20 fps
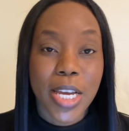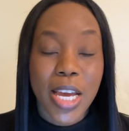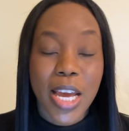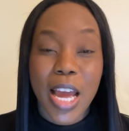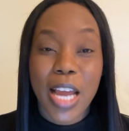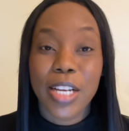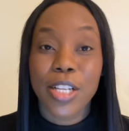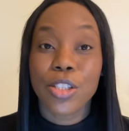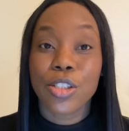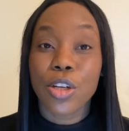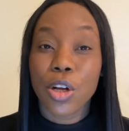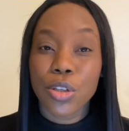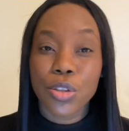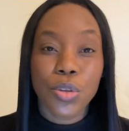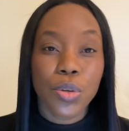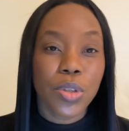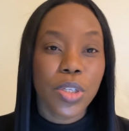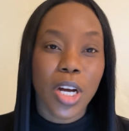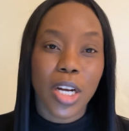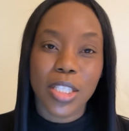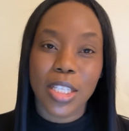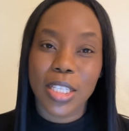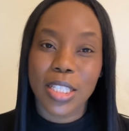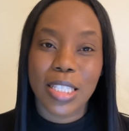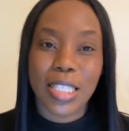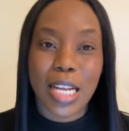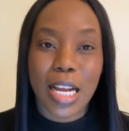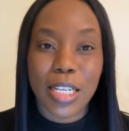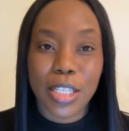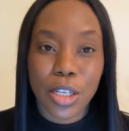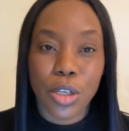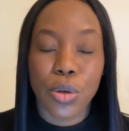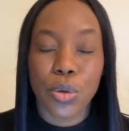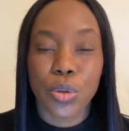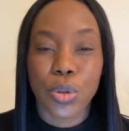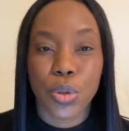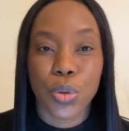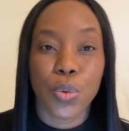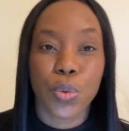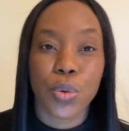and it's also not a standalone
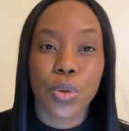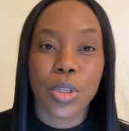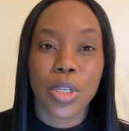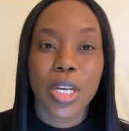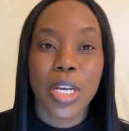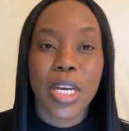tool.